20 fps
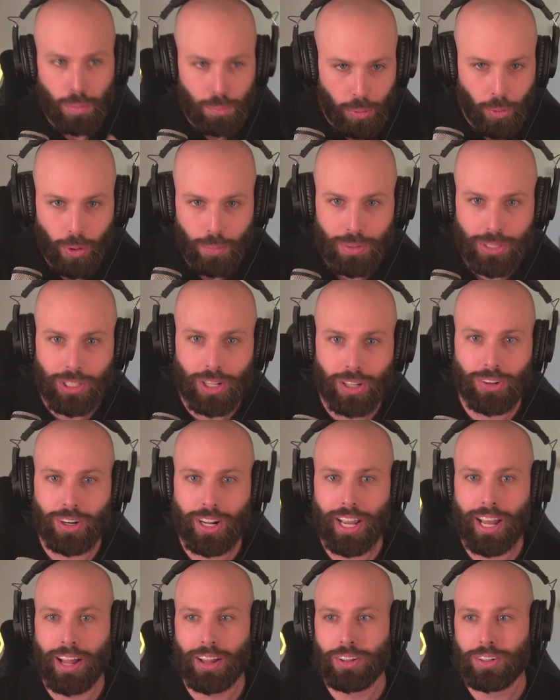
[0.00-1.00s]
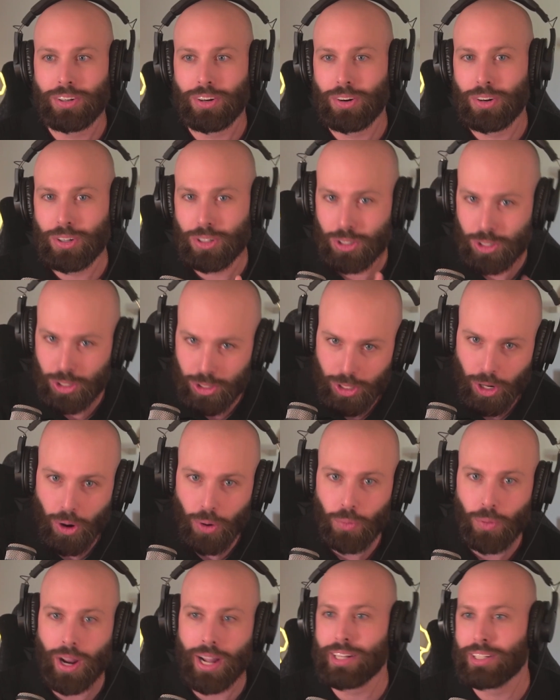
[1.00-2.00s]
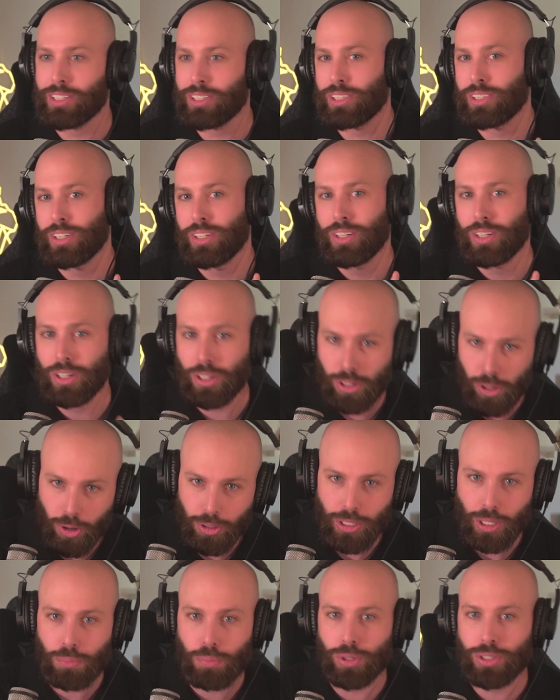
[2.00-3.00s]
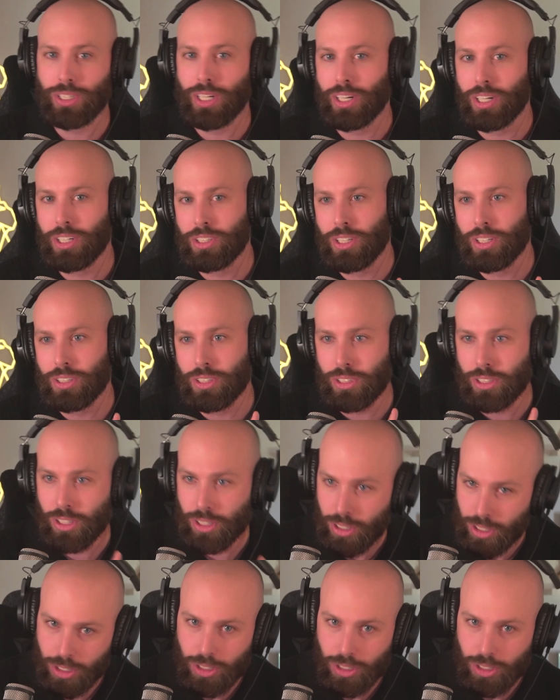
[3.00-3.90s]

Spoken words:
appointments on their calendar, show rates, closing percentages,